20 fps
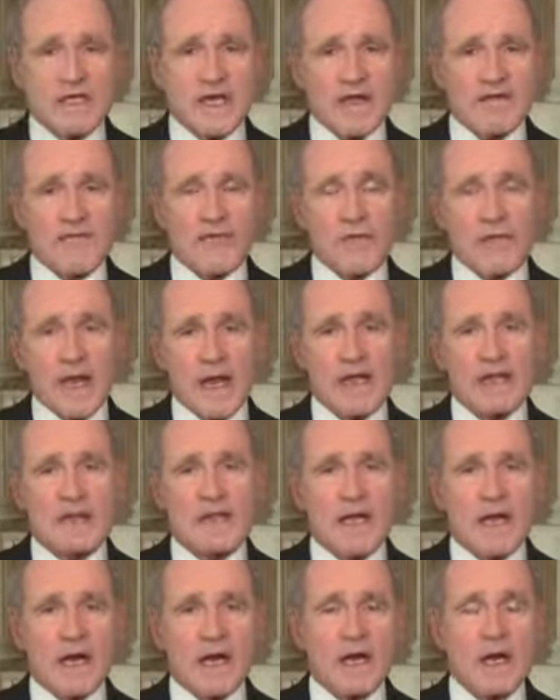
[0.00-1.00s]
and have remained
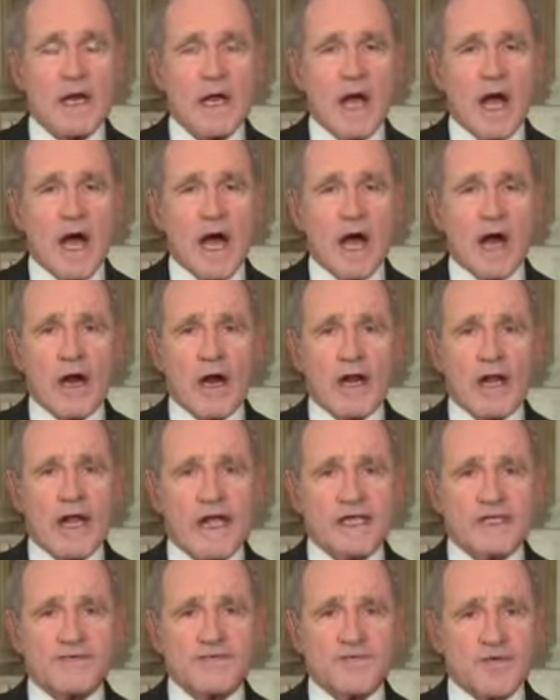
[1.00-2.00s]
there are
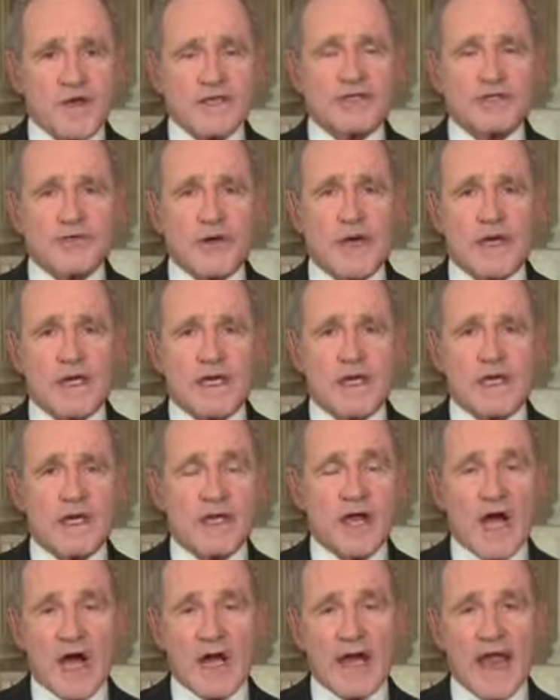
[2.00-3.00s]
as frustrated
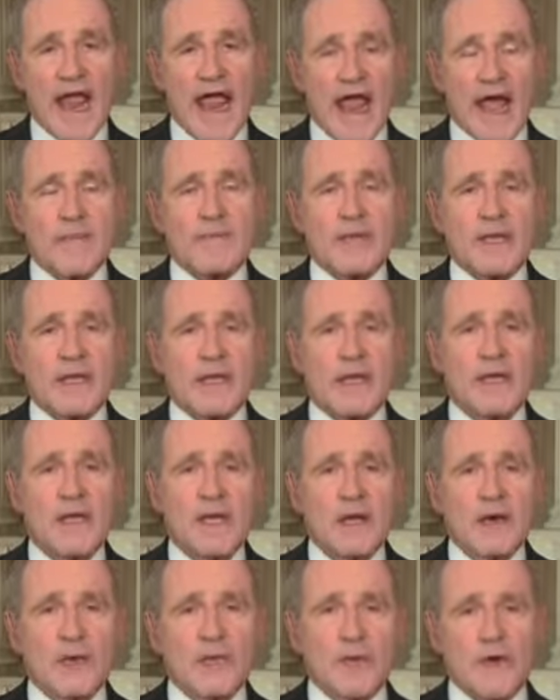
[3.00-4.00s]
and unhappy
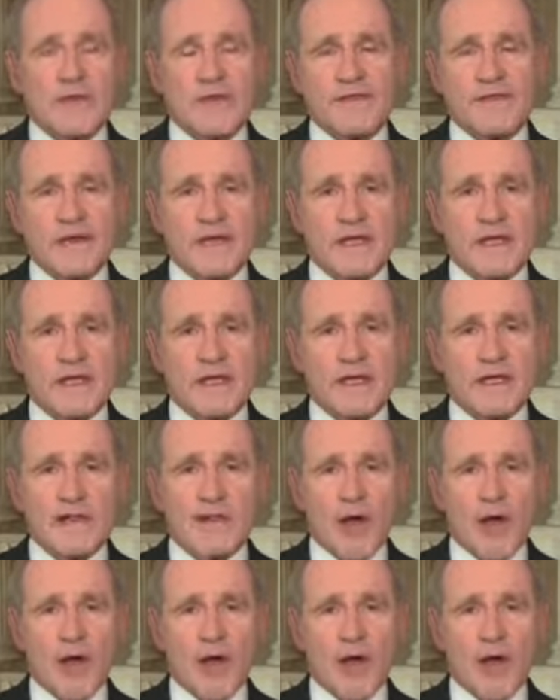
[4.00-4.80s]
with the uh,